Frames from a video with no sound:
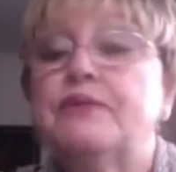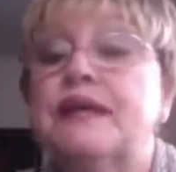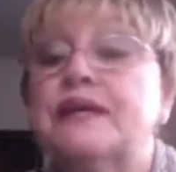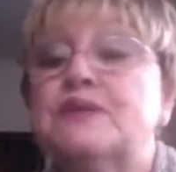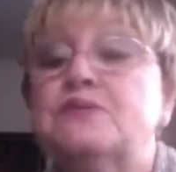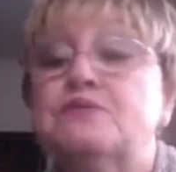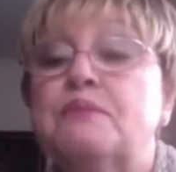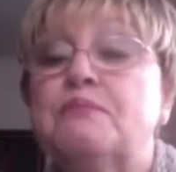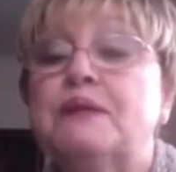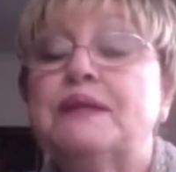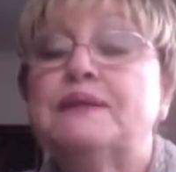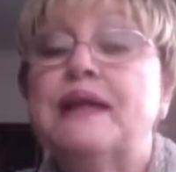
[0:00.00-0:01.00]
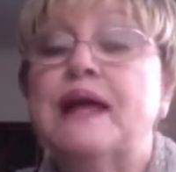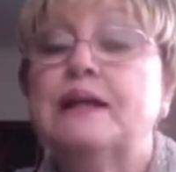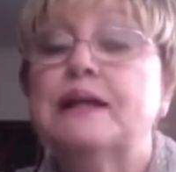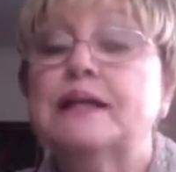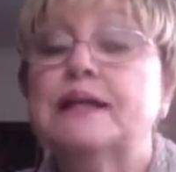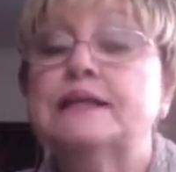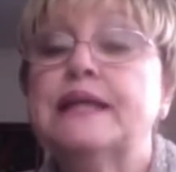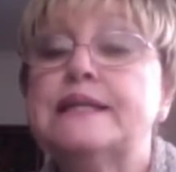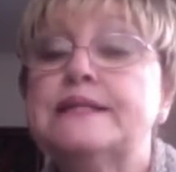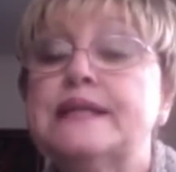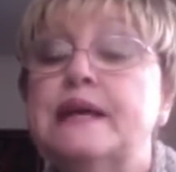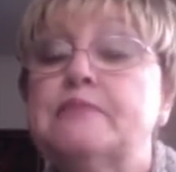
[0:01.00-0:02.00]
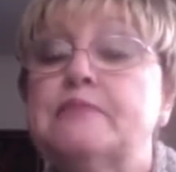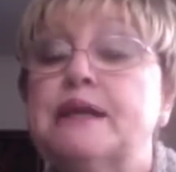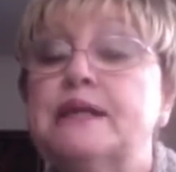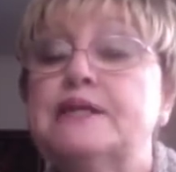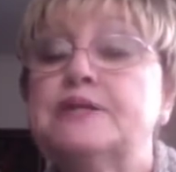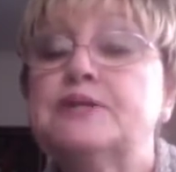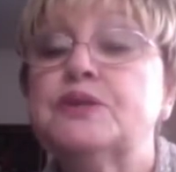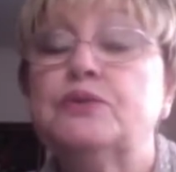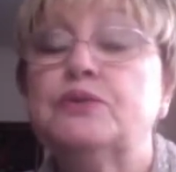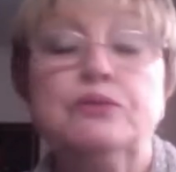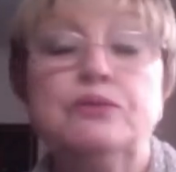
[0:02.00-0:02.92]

things with metallic, and next time I can show you.